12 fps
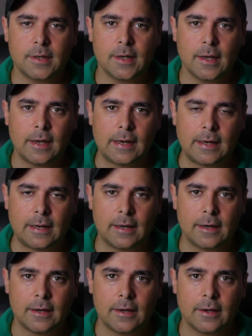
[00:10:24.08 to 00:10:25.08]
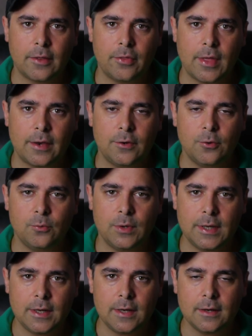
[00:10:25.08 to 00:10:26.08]
uh, then you
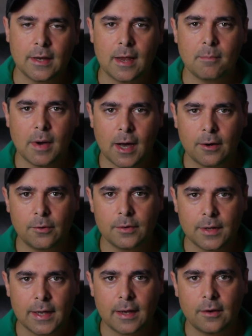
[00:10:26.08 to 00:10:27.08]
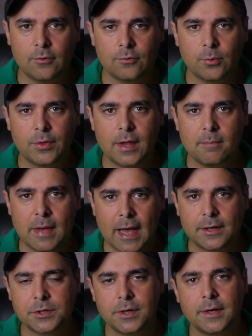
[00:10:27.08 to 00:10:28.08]
need a modern lens with a
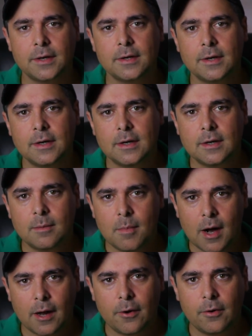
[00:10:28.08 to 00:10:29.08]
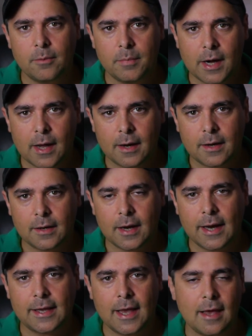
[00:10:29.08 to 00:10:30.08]
matching modern body.
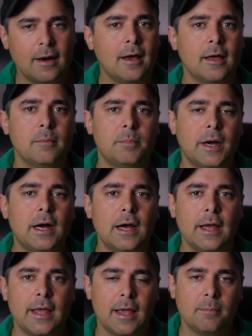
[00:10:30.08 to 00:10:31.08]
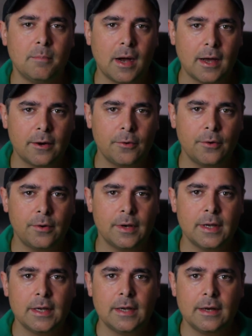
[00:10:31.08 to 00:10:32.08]
I cannot buy a modern
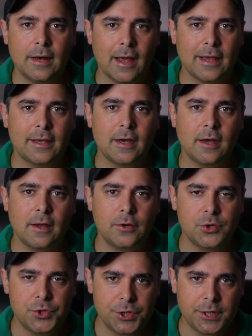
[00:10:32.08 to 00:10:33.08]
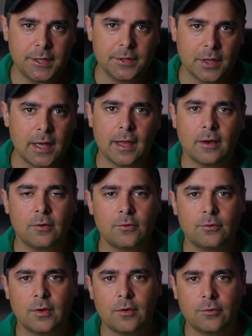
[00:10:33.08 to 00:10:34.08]
Nikon G
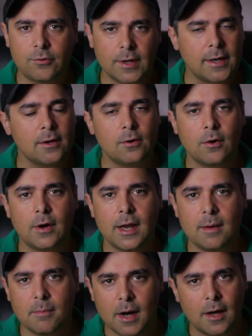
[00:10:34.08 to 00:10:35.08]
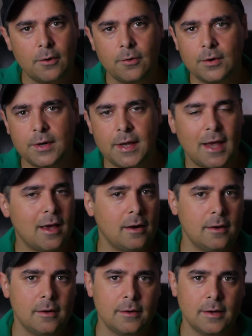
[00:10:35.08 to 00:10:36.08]
lens and stick it on a modern
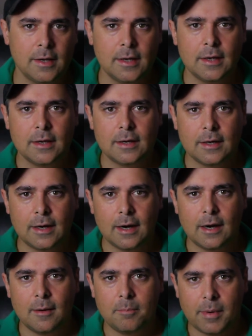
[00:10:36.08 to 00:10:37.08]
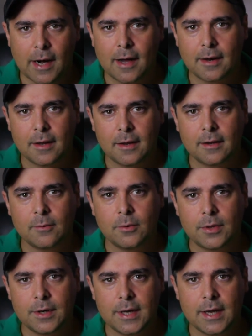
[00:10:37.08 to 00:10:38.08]
Canon uh, body
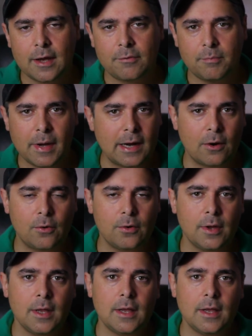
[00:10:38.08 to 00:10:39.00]
with an EF mount